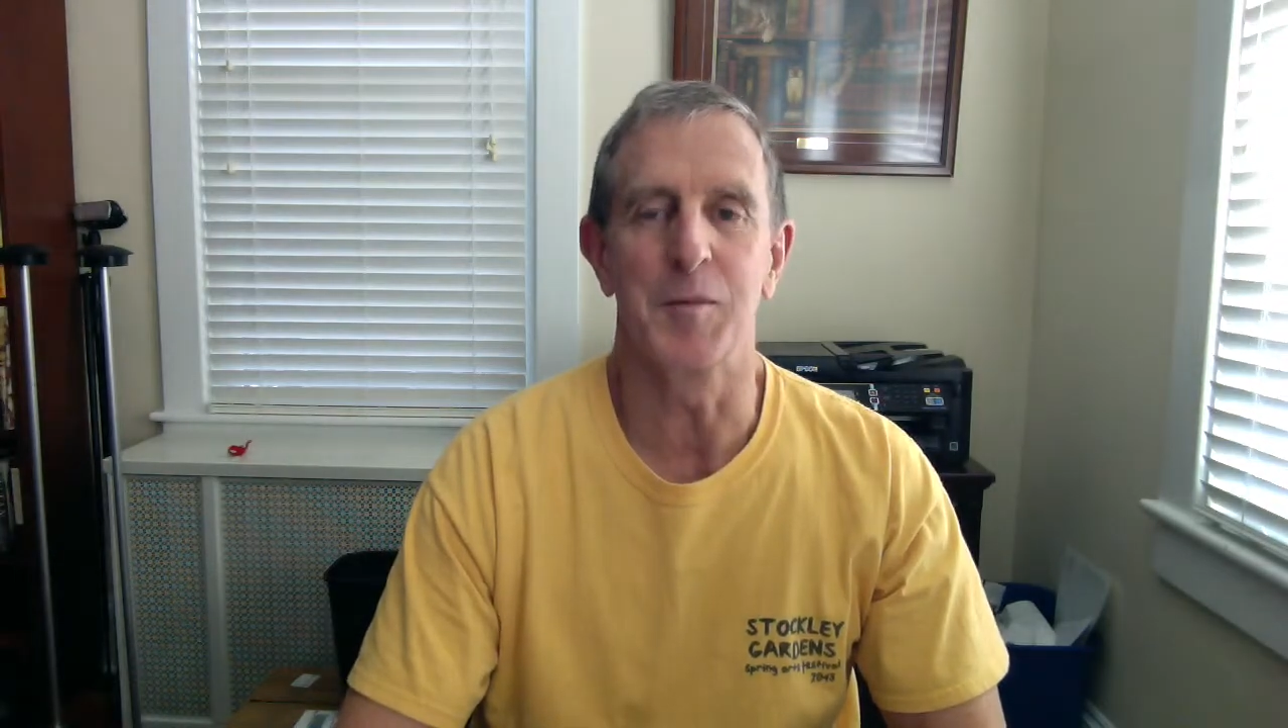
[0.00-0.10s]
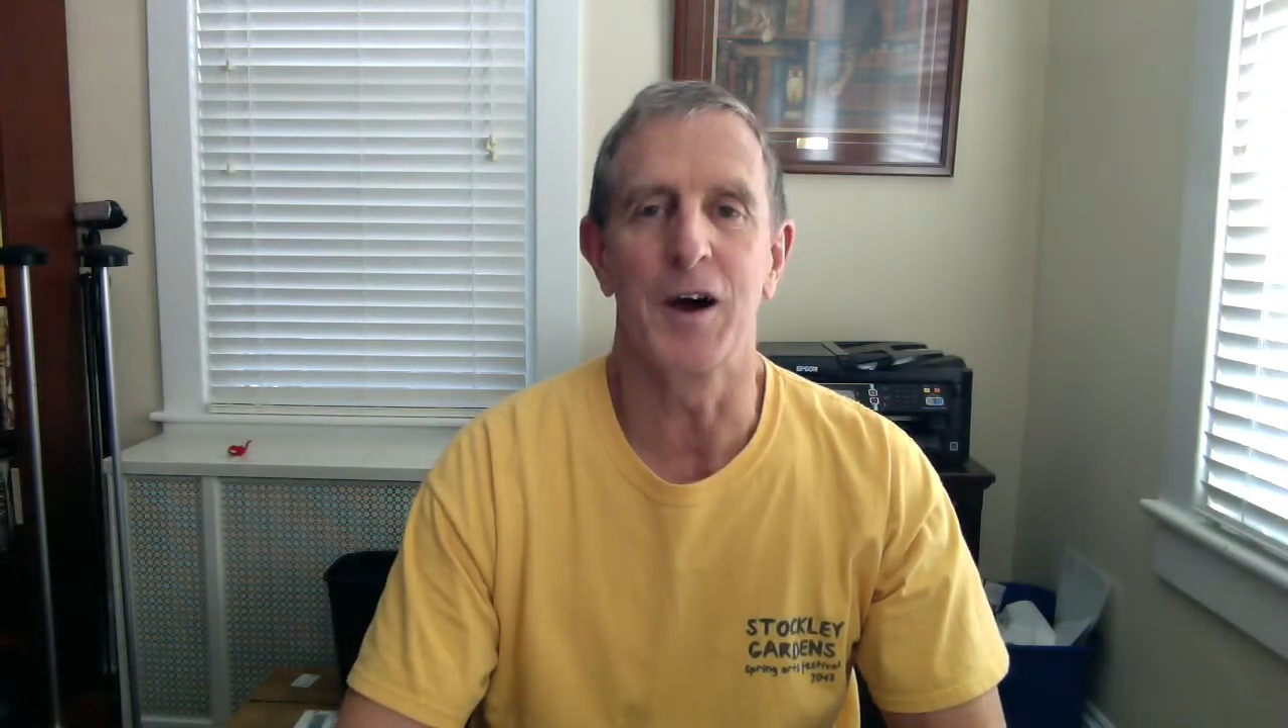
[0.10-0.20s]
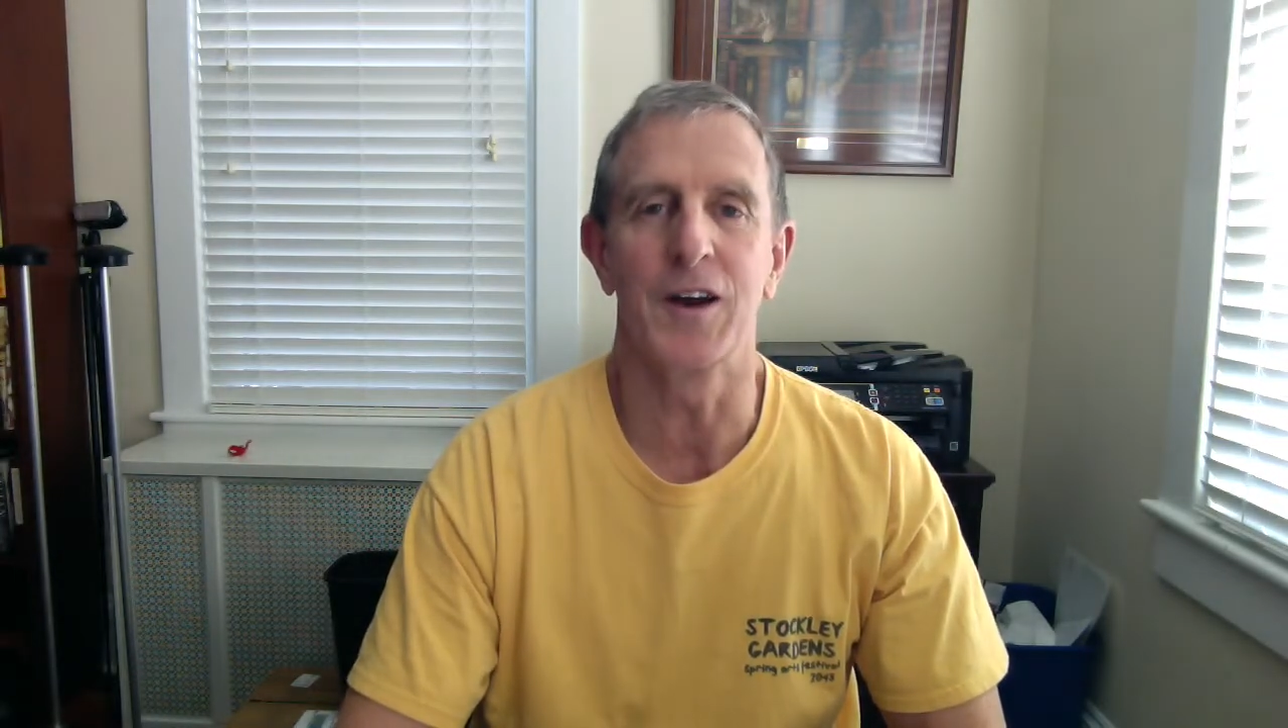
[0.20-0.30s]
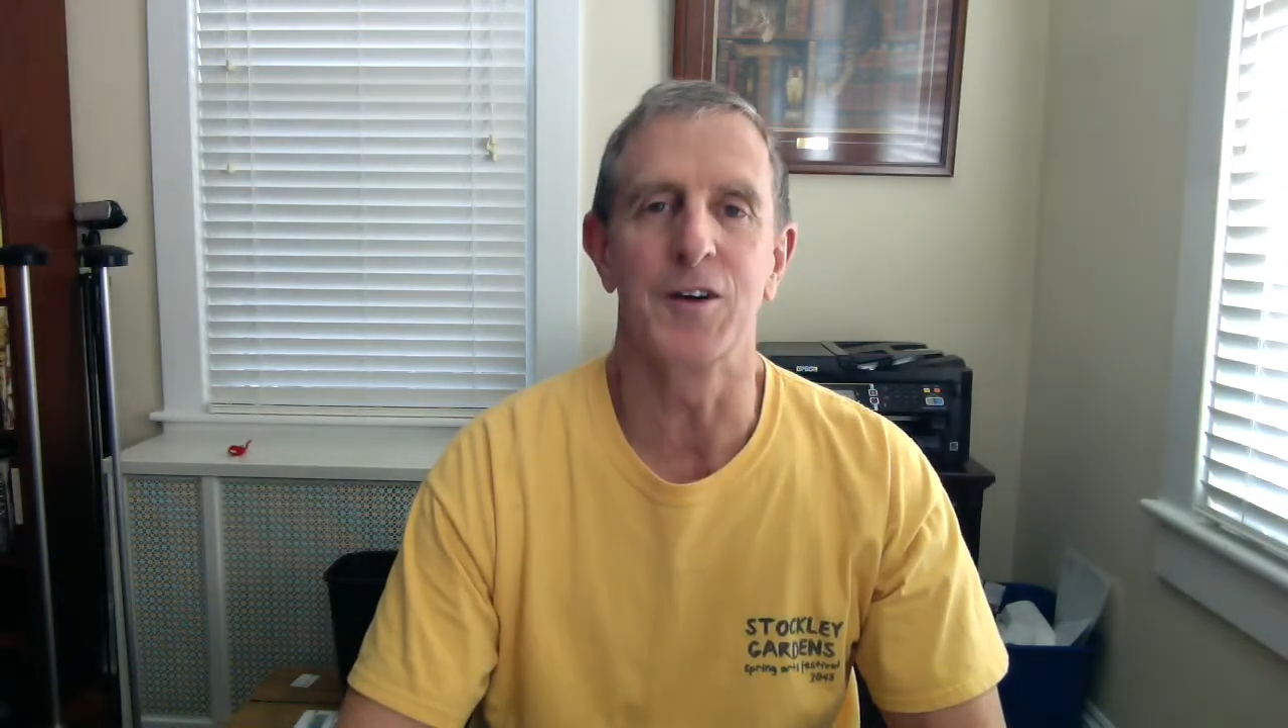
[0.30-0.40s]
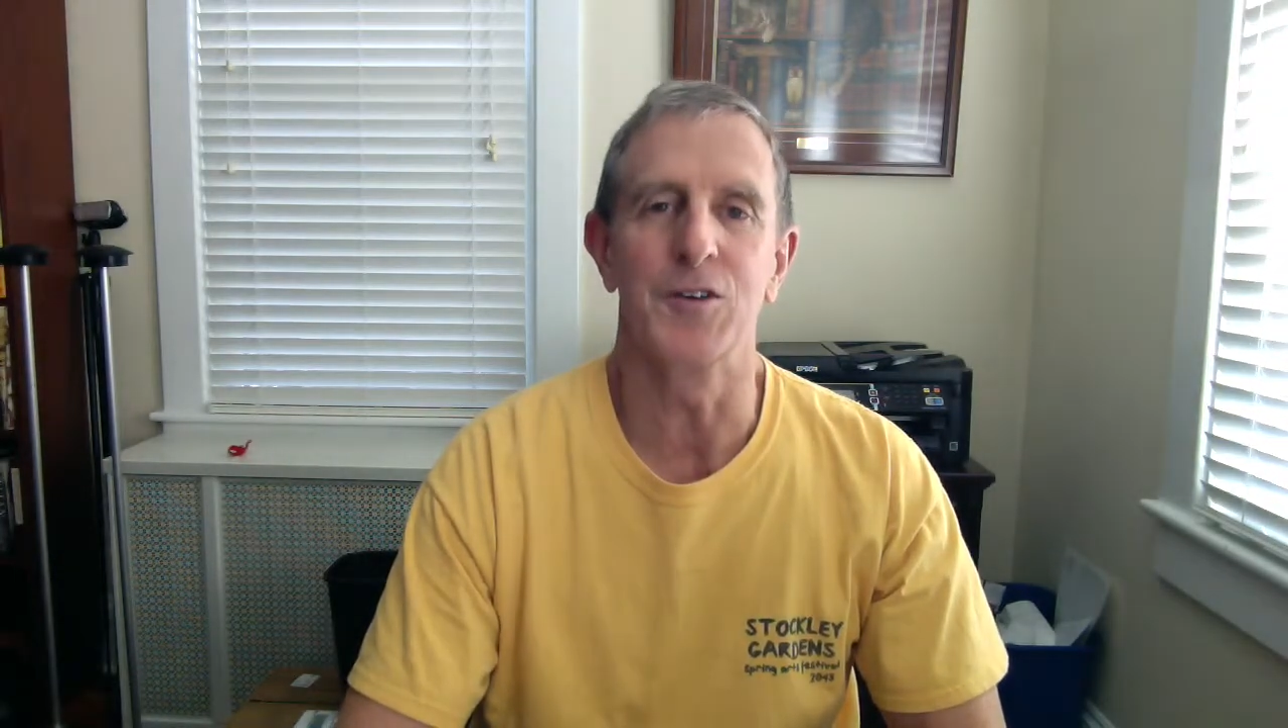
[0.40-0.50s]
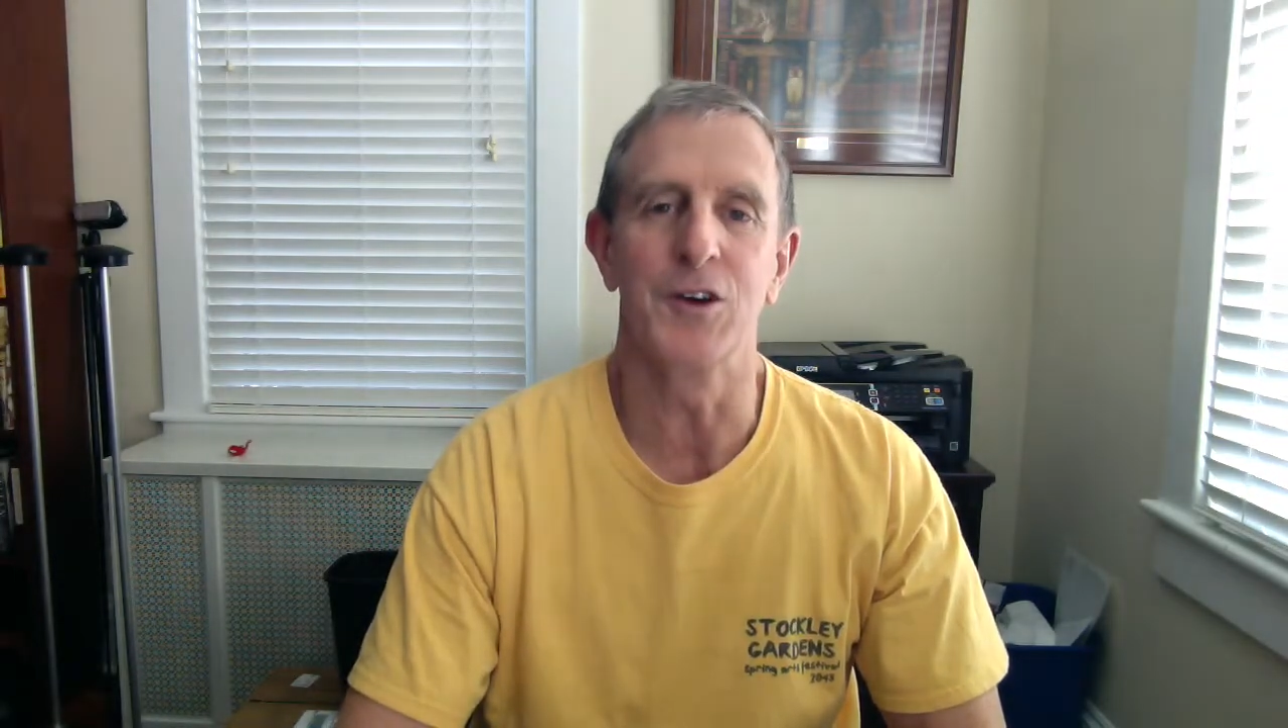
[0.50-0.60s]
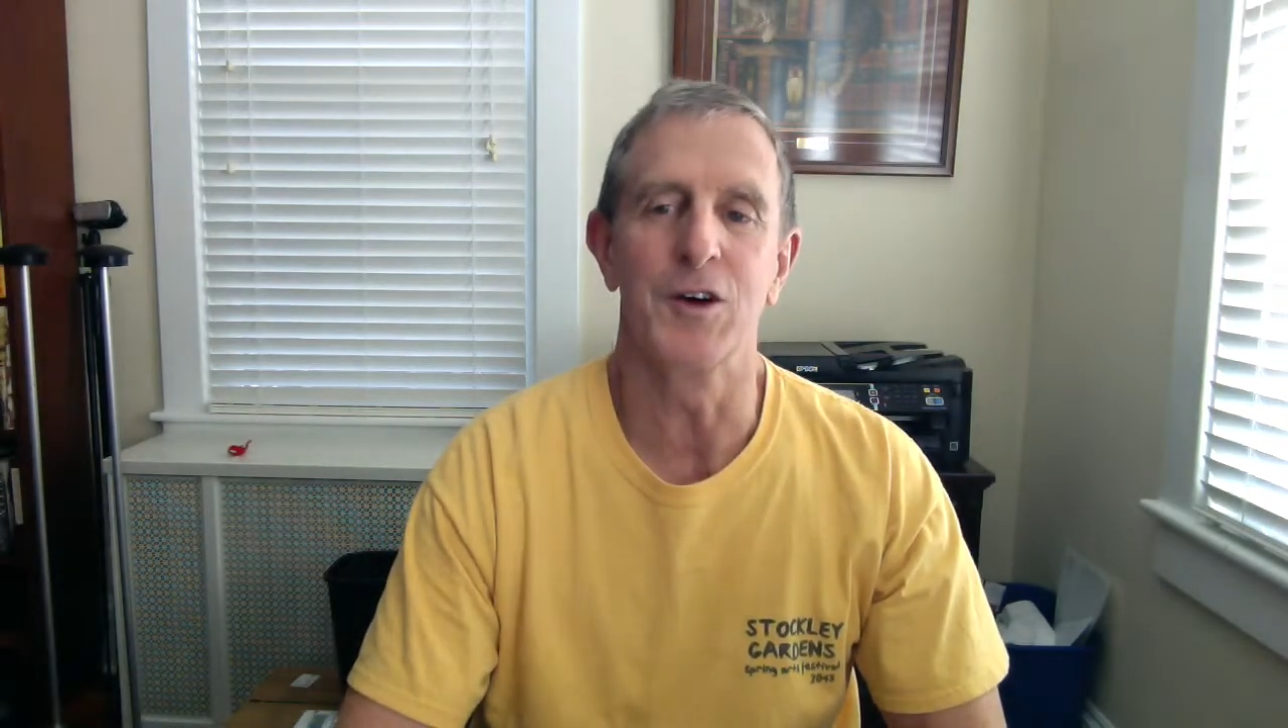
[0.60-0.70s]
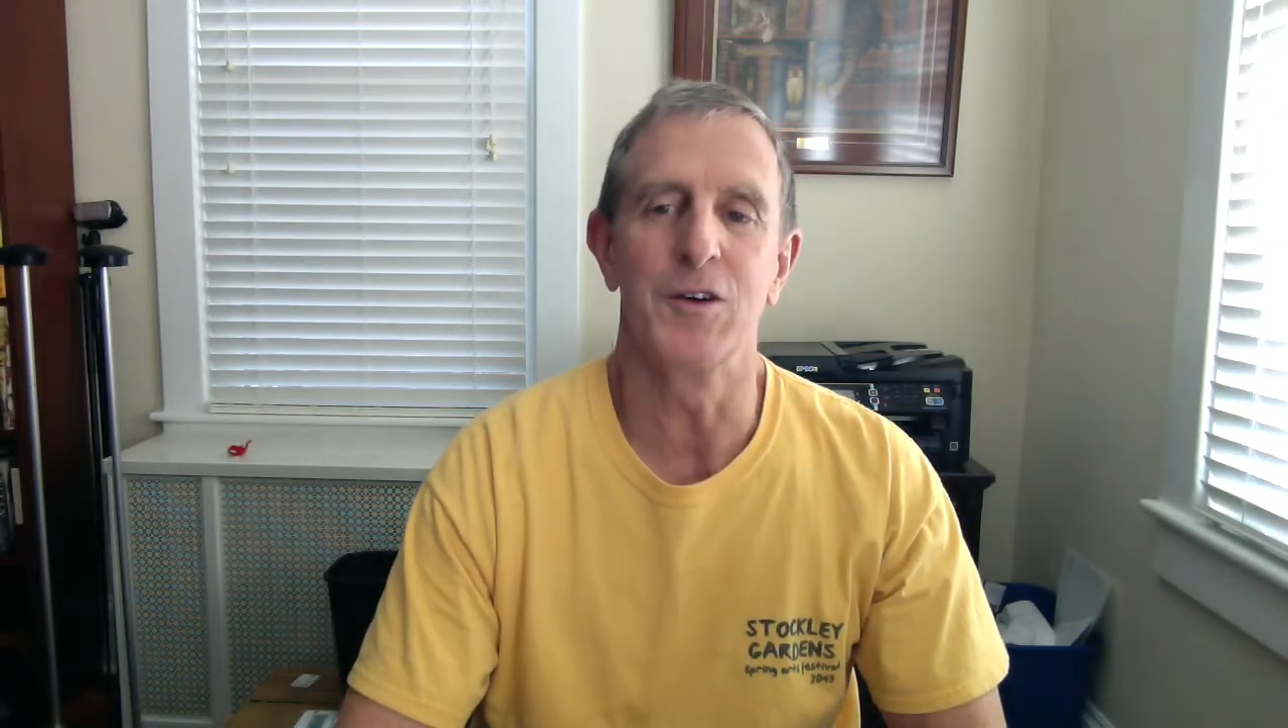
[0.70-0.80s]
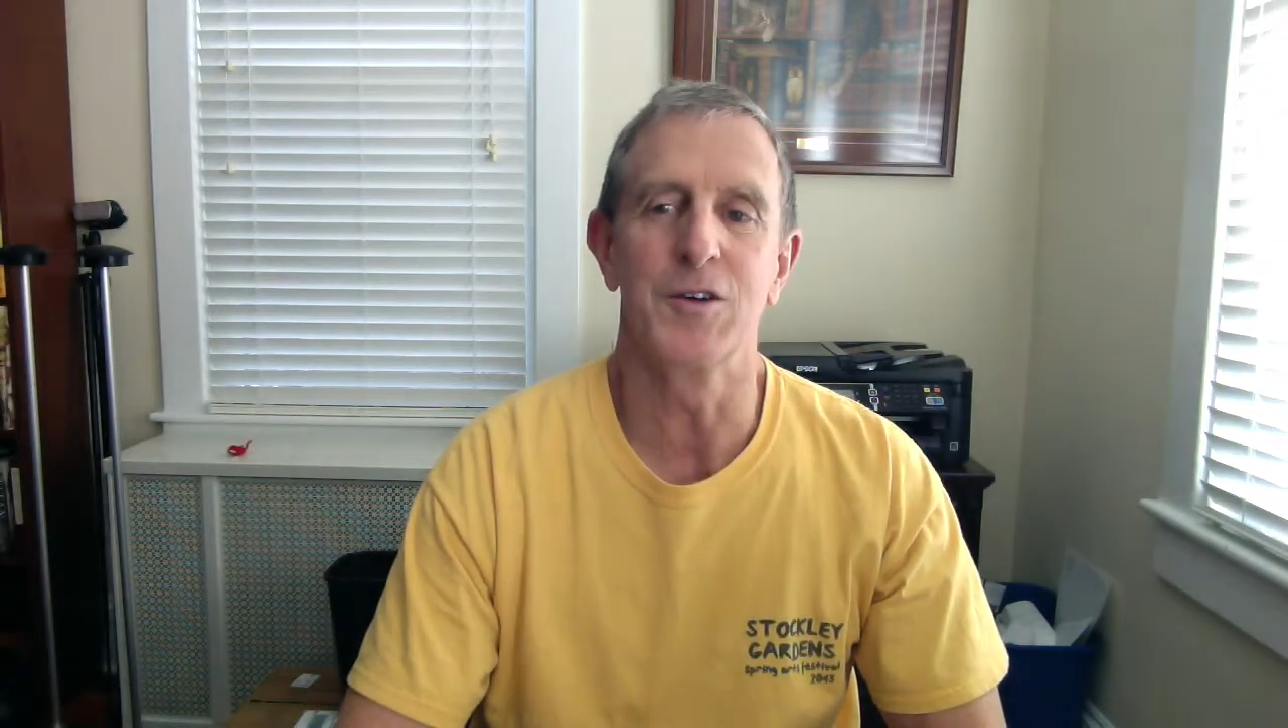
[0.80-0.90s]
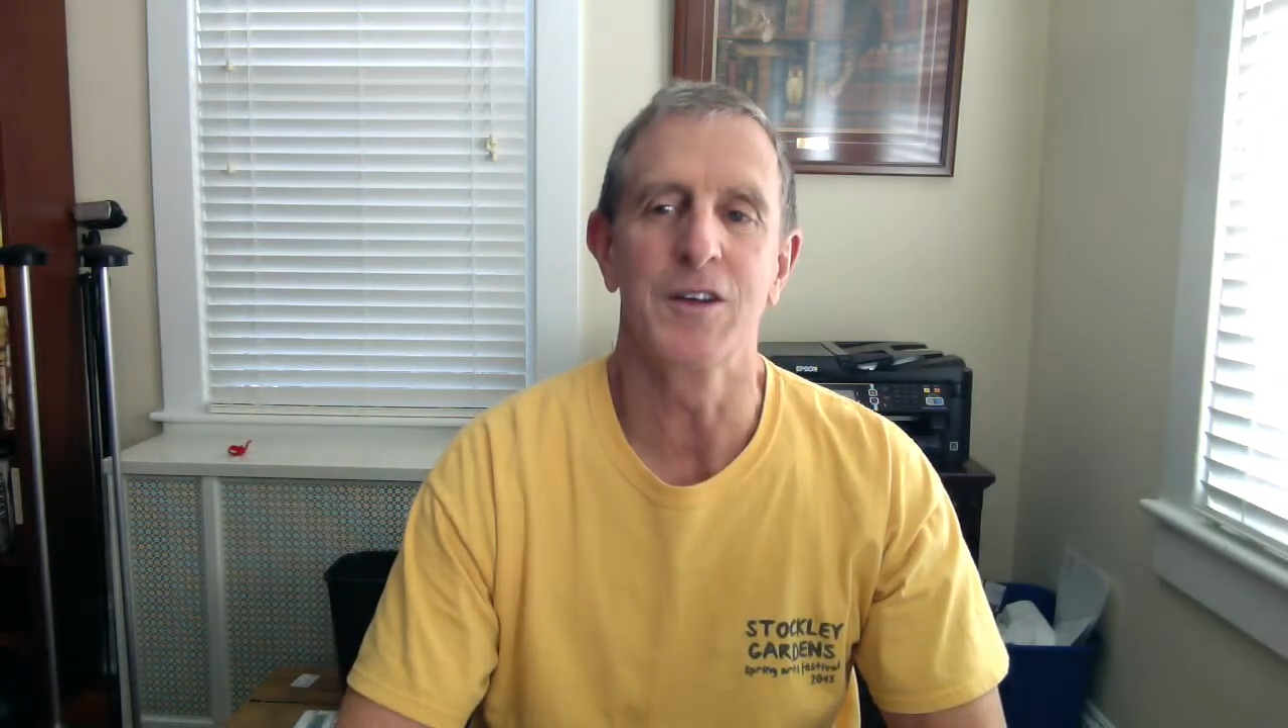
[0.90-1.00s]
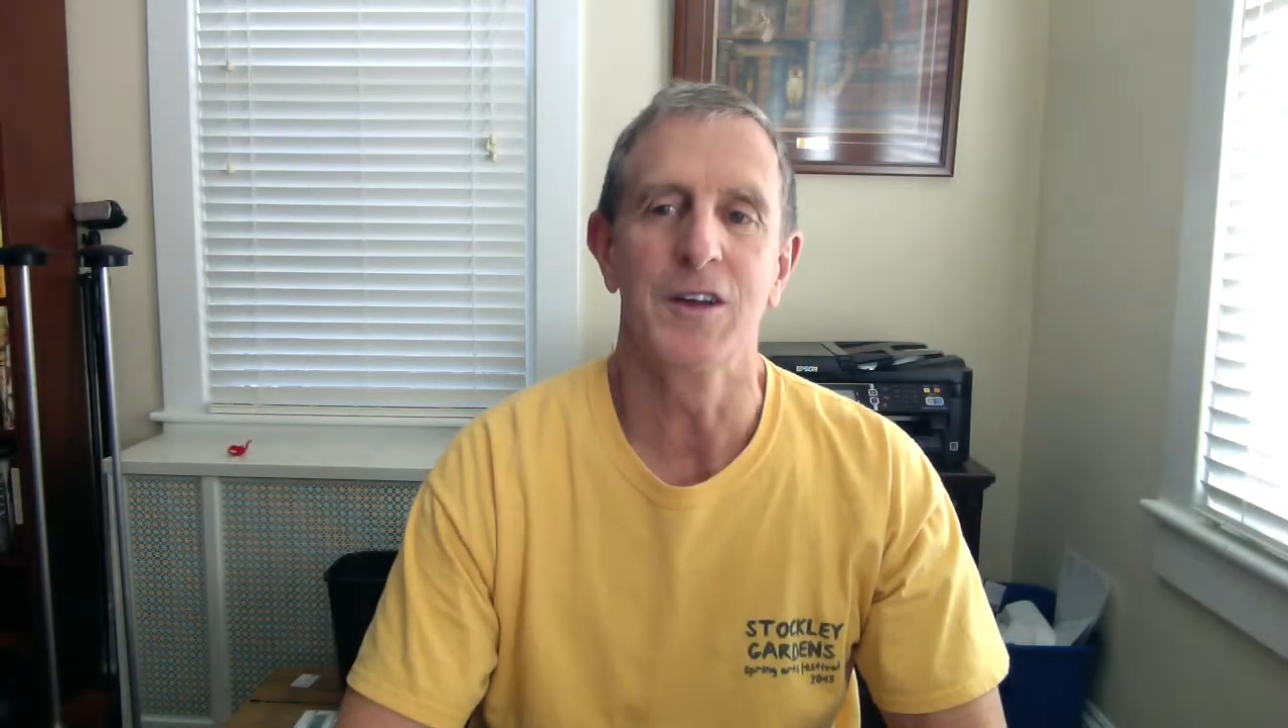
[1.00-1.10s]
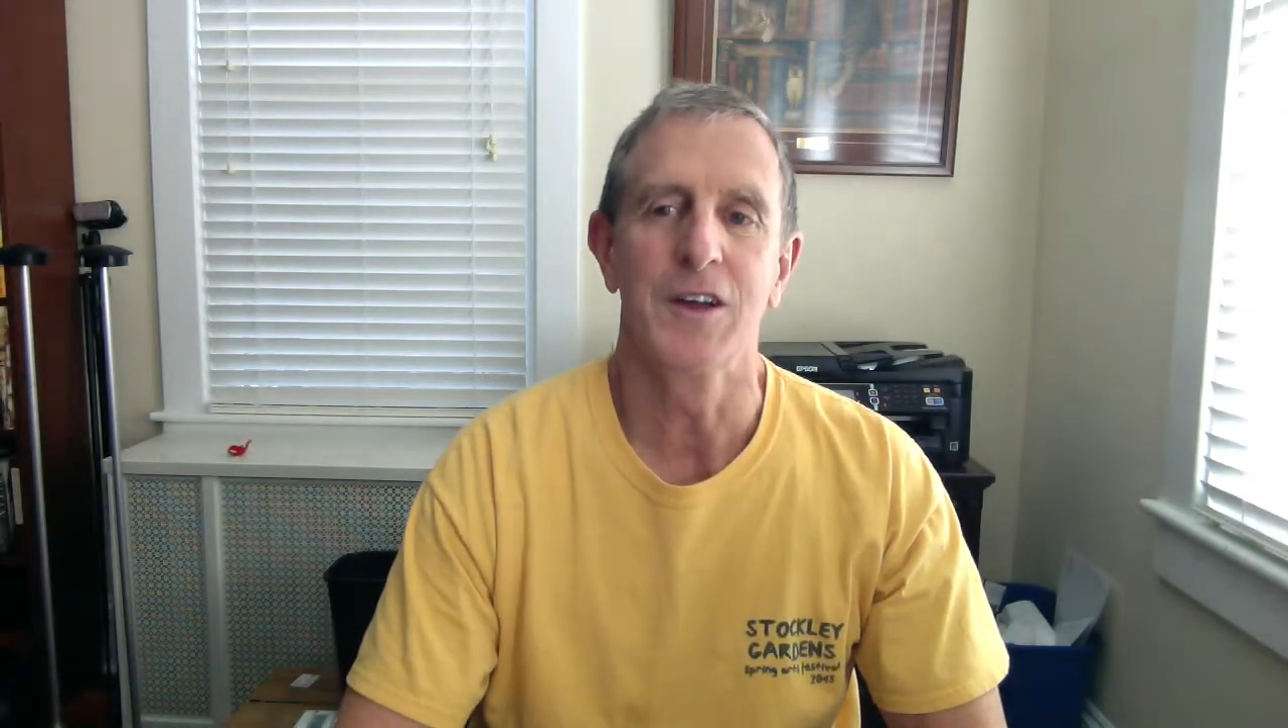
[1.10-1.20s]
moderate zone,